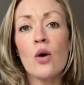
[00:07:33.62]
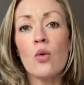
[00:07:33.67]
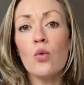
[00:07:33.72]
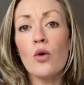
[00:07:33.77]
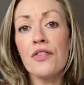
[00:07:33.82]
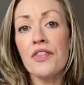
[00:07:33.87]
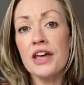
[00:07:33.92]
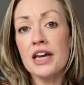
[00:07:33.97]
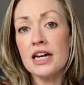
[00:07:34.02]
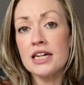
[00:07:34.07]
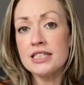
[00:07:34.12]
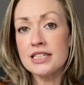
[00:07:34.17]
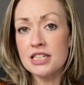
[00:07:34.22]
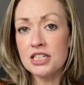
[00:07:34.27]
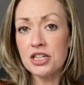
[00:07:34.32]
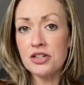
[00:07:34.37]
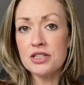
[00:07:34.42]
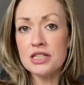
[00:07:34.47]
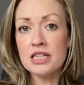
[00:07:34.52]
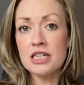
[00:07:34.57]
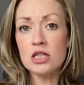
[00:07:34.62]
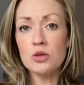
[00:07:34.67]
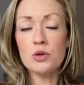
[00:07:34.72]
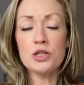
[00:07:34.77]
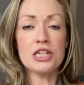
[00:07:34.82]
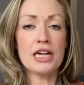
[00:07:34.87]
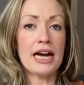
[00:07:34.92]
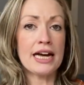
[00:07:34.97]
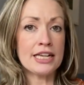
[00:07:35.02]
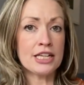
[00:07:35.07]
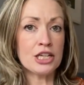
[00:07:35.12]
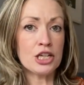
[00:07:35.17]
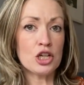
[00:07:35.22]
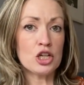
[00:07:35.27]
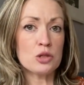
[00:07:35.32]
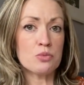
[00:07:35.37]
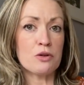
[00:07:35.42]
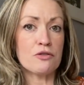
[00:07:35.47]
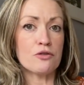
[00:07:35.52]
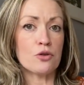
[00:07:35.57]
One thing I did use in it, which I hadn't
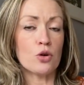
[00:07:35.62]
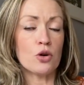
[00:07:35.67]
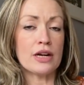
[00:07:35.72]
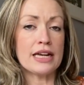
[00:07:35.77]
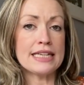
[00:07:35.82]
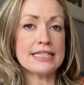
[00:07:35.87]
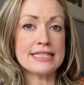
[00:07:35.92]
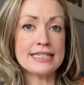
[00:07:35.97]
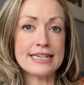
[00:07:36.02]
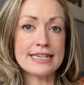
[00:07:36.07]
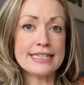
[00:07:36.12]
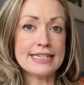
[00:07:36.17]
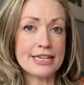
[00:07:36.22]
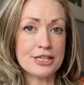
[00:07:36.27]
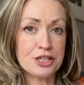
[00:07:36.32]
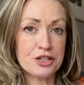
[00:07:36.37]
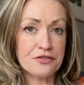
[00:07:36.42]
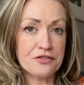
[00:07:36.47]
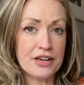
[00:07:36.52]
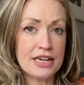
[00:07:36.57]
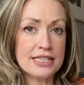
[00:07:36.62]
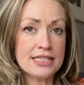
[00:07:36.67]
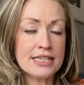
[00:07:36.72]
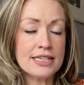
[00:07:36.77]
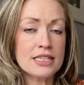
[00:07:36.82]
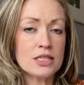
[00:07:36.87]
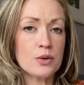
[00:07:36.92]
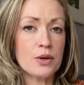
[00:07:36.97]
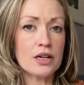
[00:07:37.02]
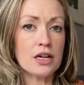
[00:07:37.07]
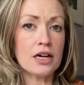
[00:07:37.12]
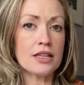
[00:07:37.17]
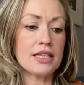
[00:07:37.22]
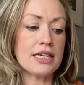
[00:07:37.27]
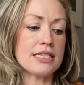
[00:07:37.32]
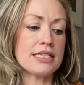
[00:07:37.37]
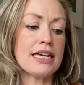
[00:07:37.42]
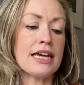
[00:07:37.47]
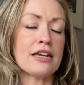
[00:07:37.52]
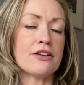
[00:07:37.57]
used before, is knit interfacing. So I got
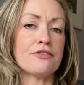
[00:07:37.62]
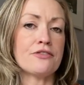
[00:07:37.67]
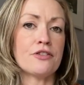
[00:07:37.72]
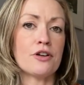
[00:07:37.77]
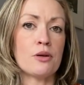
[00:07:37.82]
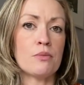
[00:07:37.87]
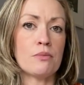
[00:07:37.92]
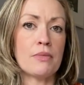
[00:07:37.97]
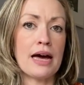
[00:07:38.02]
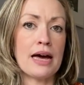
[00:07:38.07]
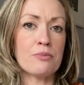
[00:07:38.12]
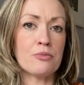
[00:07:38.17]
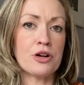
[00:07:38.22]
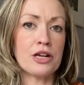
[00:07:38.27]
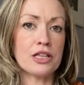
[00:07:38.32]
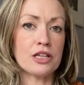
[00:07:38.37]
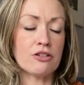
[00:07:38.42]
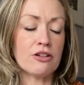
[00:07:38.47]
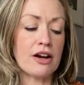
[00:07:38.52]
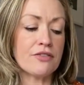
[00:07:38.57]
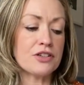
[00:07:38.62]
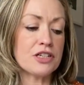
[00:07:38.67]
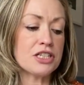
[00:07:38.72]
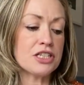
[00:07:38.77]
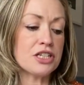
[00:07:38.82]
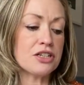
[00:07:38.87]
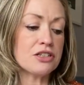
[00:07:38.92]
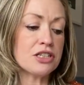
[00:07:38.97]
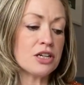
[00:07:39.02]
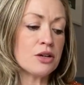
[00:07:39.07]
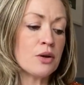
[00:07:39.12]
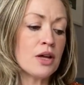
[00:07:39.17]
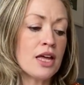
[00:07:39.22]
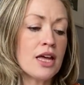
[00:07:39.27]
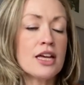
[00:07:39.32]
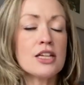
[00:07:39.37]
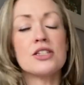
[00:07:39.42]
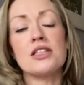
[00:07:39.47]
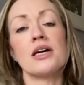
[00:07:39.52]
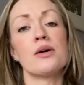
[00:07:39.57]
that again from Anne-Marie at the Crafty Studio,
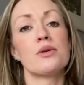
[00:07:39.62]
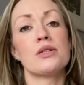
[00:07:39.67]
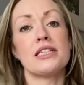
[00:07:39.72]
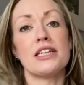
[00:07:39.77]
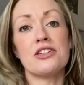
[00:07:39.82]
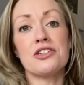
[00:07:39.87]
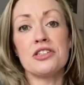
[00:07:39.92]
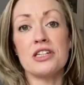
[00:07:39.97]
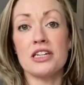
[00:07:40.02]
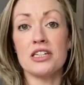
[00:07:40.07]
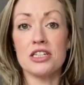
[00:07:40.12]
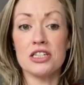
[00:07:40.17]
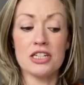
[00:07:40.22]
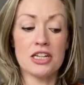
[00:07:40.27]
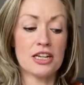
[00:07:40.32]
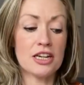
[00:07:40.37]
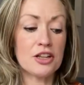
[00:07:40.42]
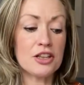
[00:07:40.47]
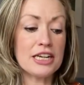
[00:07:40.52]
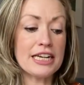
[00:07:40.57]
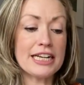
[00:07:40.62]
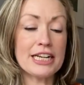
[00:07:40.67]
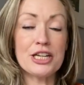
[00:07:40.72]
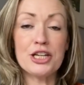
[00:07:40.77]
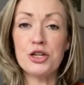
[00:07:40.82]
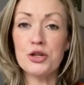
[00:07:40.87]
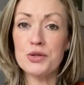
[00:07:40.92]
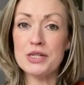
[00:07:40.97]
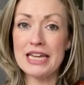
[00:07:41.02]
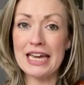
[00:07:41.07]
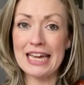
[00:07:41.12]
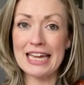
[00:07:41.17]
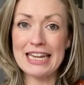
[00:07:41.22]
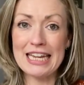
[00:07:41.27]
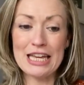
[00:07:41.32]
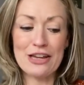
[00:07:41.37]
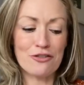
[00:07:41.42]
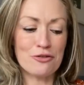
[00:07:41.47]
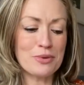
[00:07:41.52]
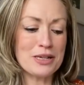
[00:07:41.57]
so that was interesting, just another little new
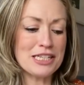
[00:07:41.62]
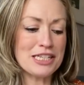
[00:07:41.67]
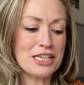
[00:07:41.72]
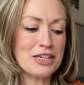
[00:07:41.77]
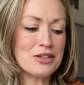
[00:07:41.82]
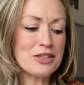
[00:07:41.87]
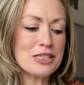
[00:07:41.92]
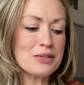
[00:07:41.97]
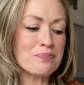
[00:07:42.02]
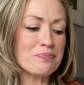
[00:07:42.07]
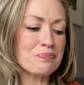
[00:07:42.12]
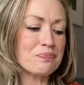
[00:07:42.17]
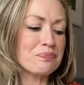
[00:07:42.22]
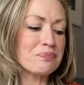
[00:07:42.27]
technique for me to use.